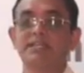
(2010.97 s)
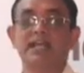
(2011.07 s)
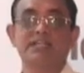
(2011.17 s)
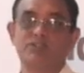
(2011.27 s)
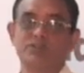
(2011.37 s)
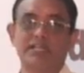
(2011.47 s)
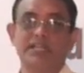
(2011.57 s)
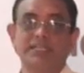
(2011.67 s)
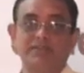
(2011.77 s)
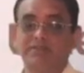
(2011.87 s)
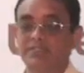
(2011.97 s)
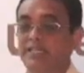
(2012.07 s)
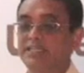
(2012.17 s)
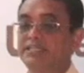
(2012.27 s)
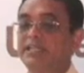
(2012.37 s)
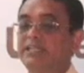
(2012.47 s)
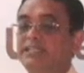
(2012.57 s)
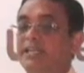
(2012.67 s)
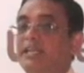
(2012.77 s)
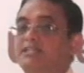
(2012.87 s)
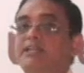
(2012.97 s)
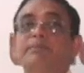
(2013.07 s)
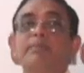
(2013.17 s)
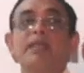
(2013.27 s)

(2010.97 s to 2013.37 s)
associated with disc degeneration.